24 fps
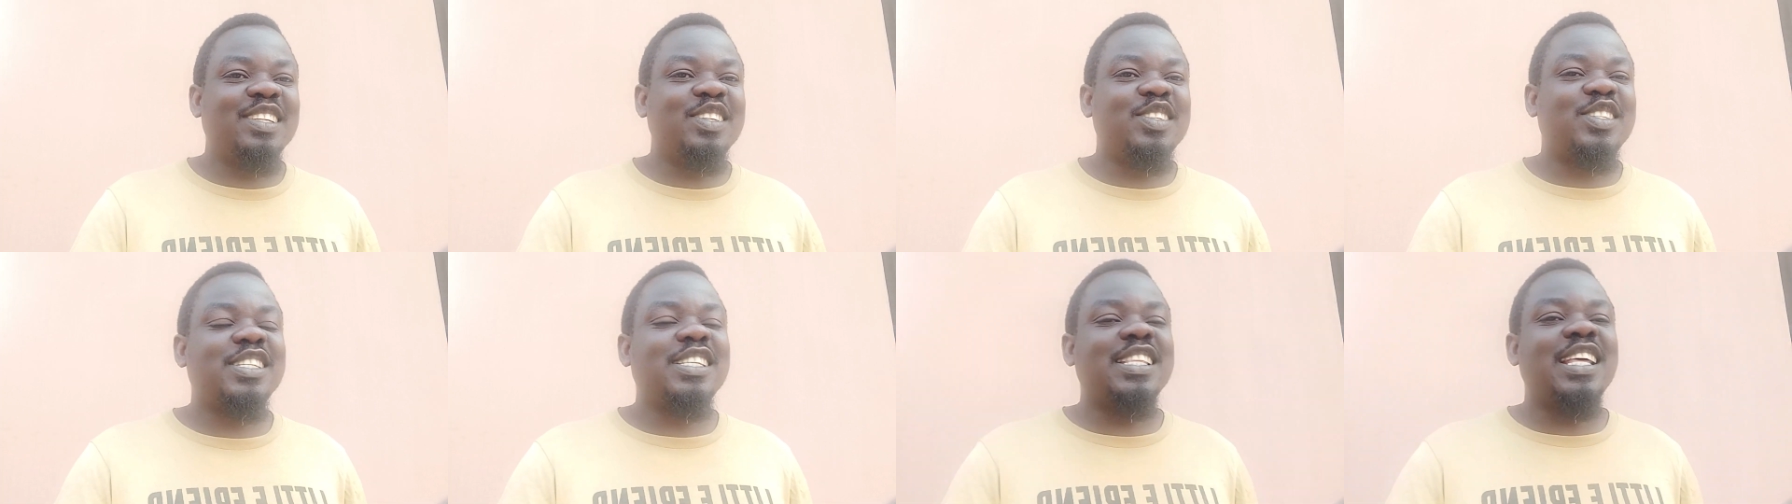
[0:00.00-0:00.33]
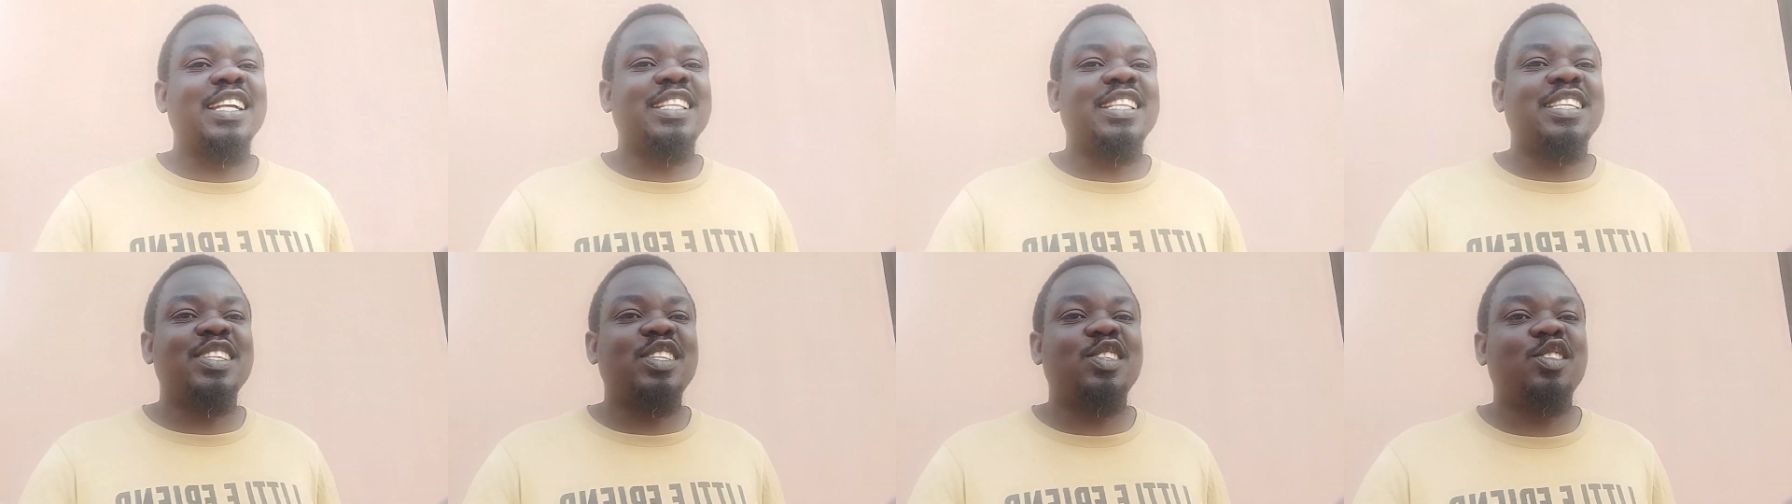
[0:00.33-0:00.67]
you see
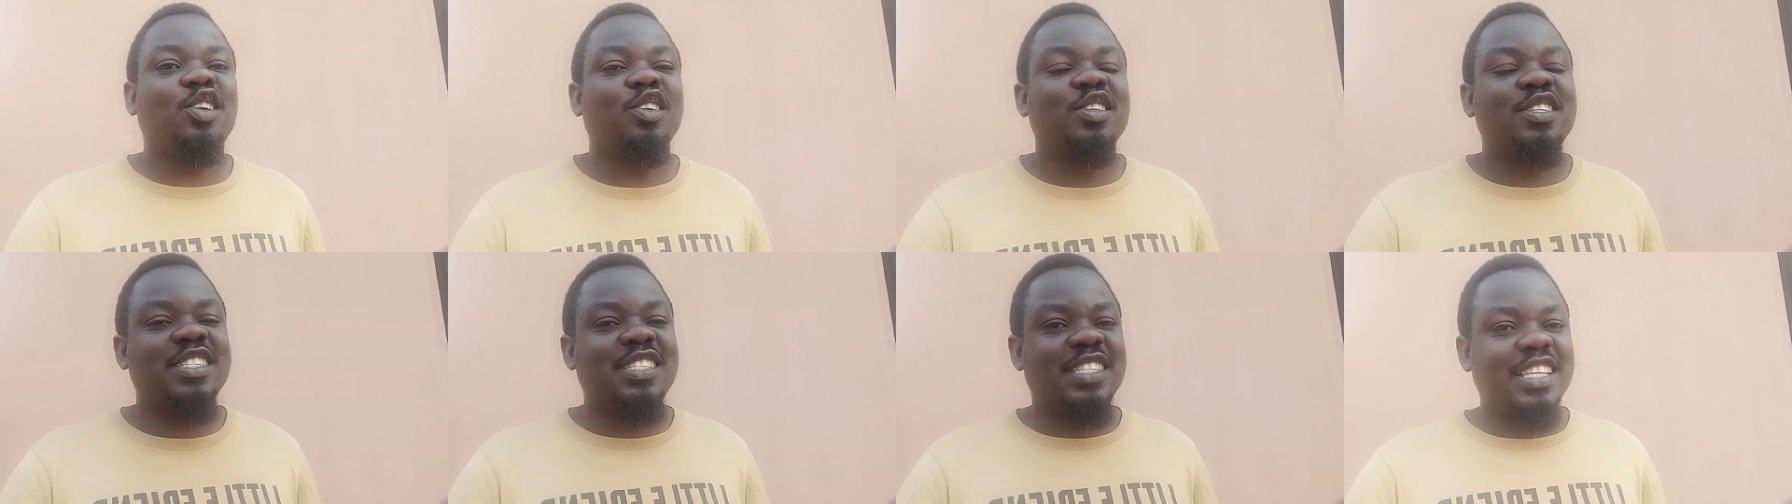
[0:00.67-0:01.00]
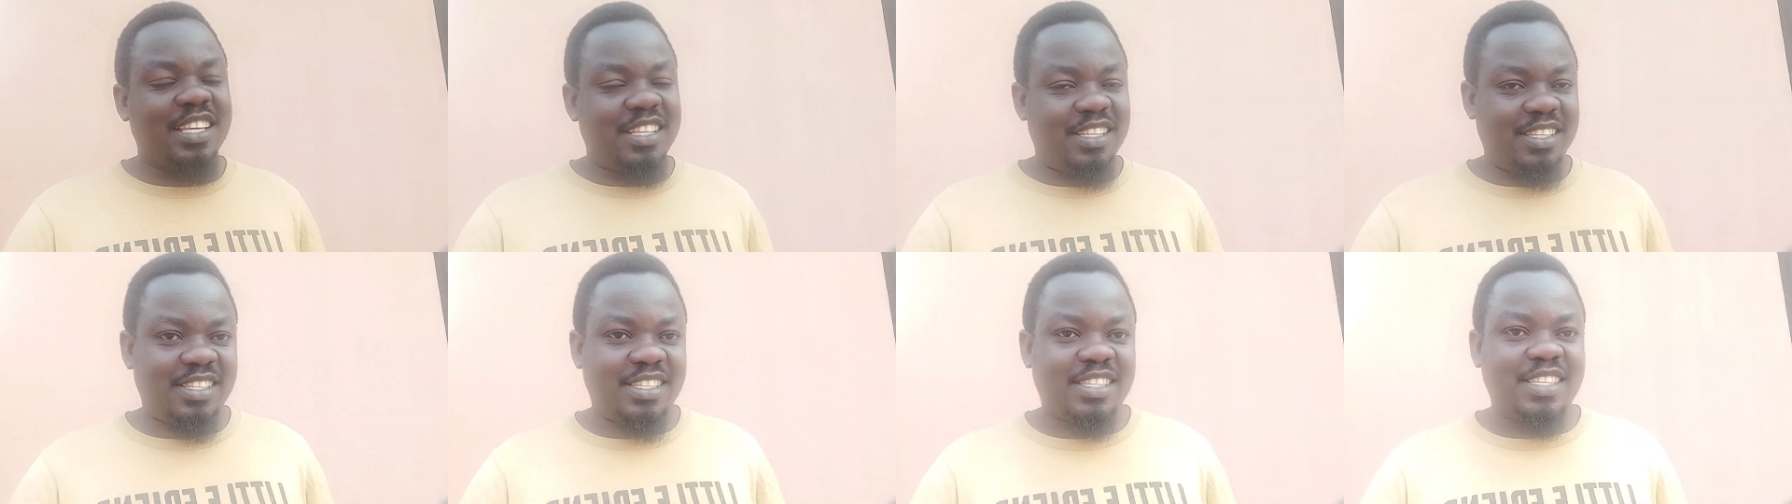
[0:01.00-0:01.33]
that it's not
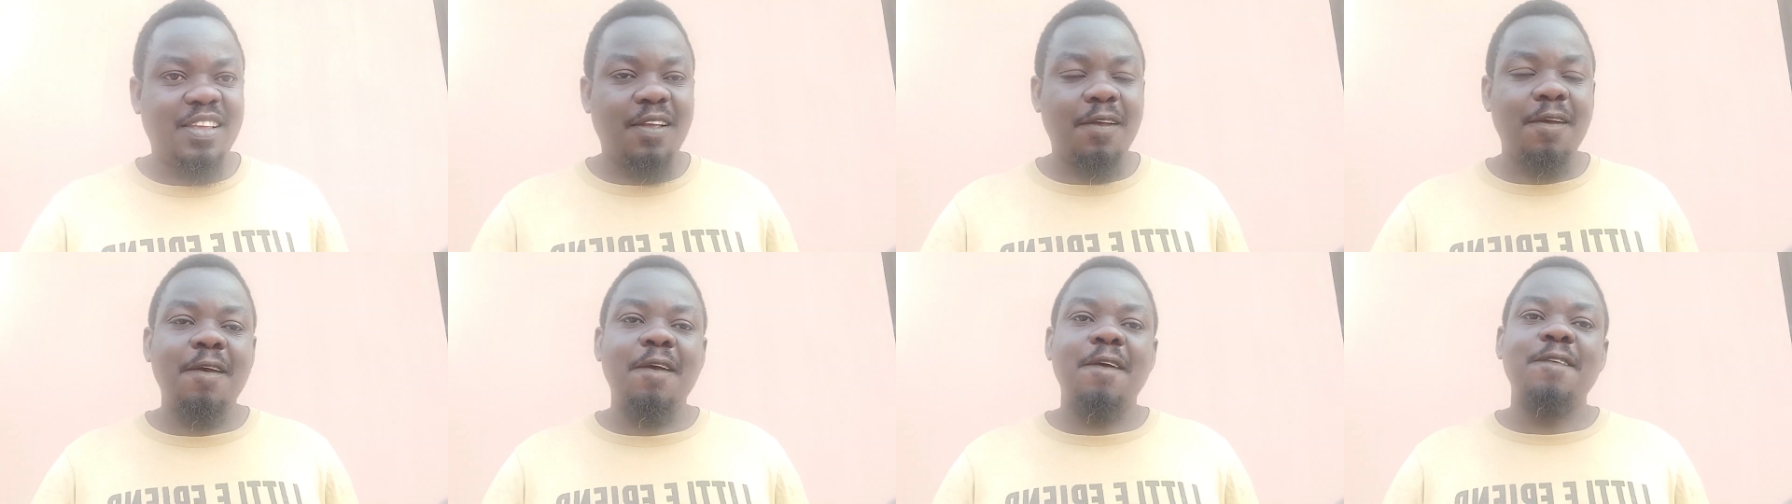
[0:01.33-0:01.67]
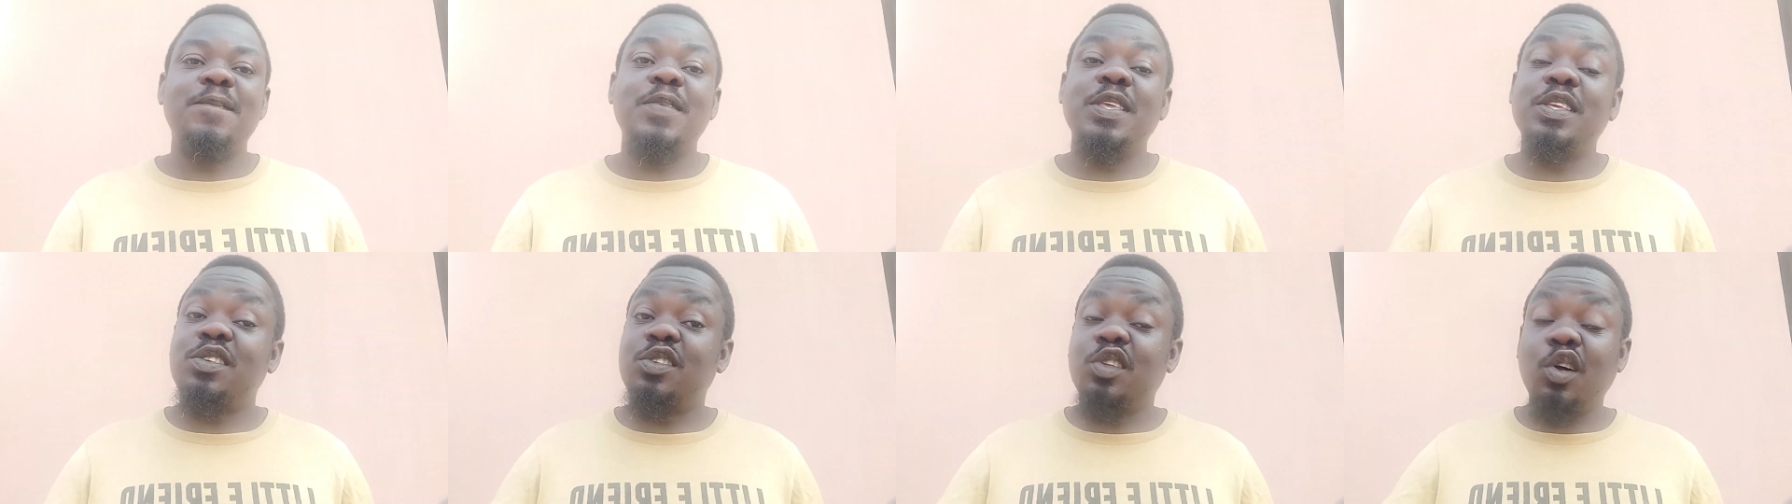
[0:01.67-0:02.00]
sense.
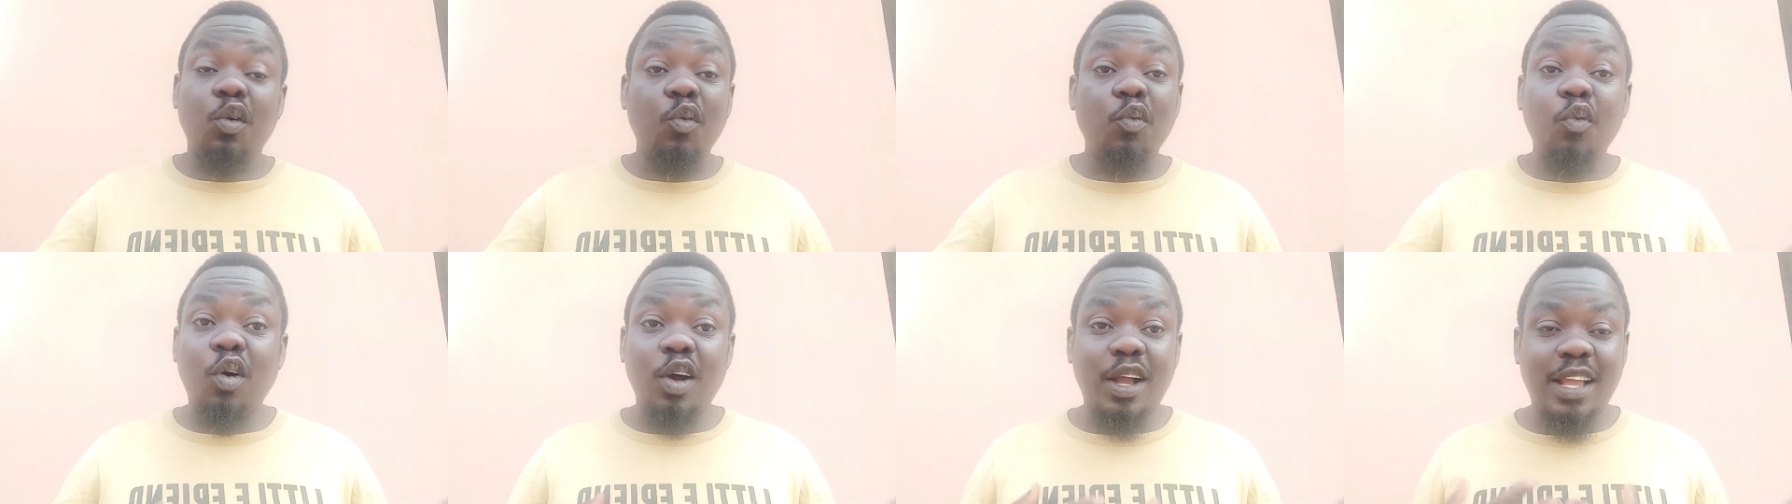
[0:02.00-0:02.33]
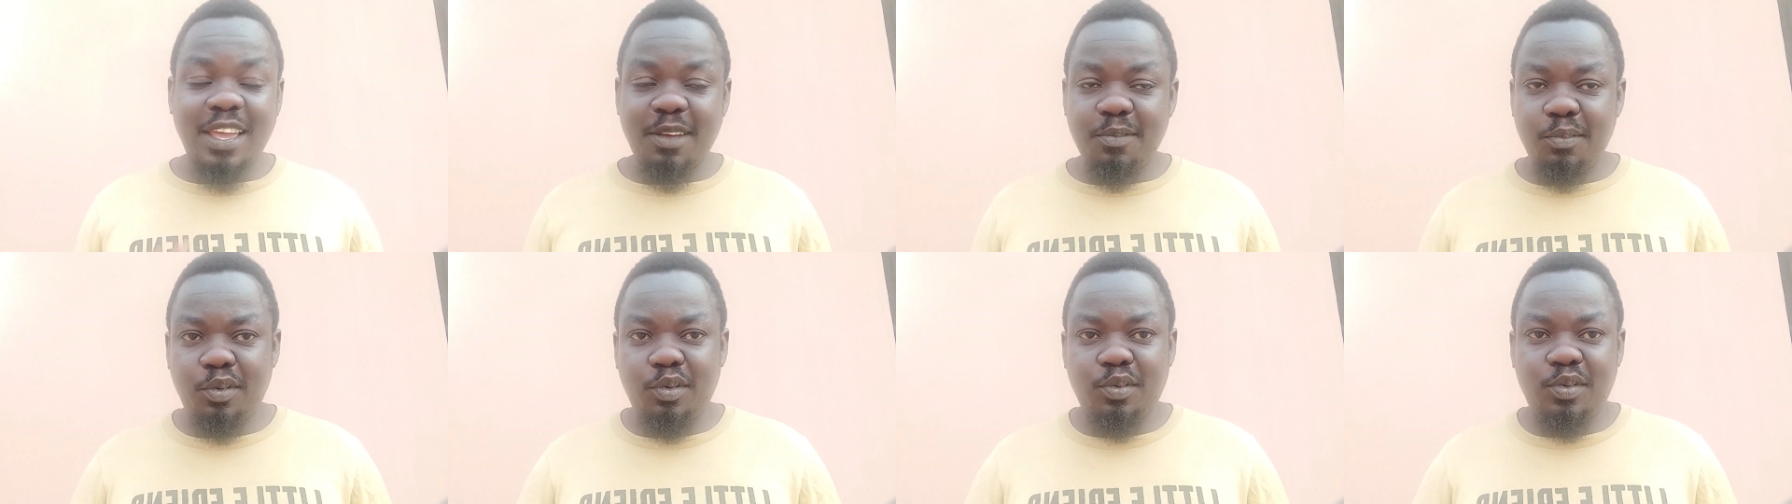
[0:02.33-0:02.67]
It's not
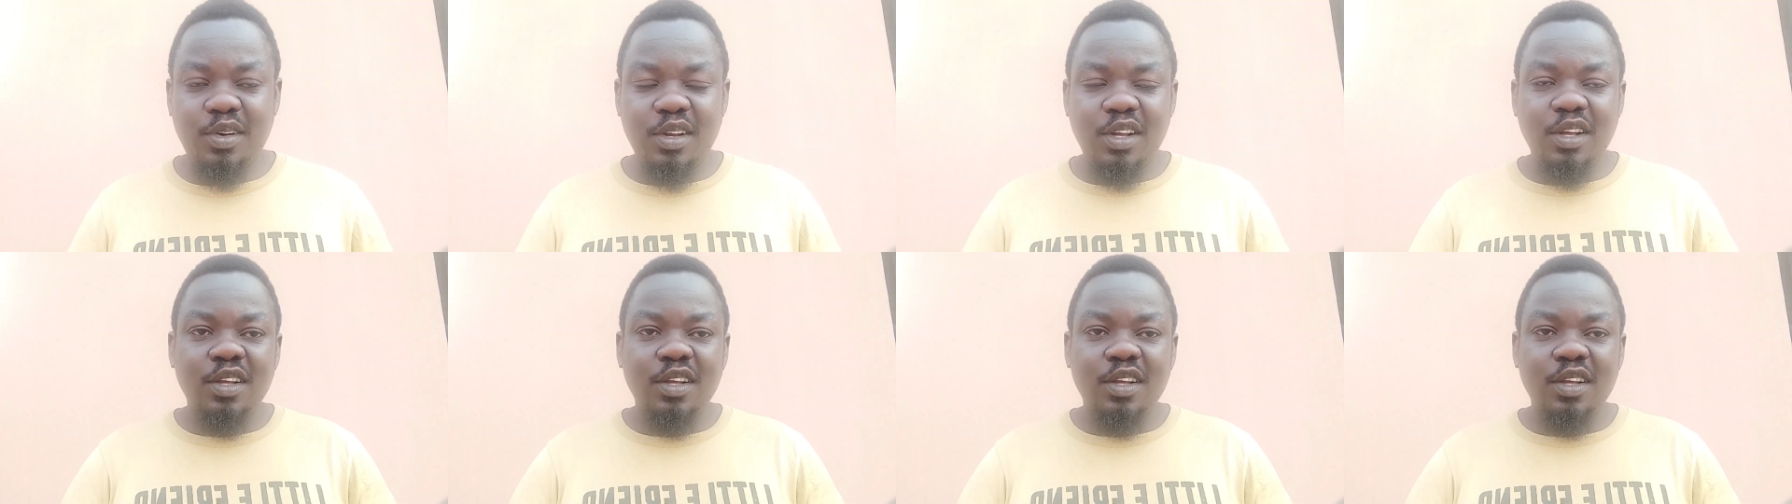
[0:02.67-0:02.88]
workable.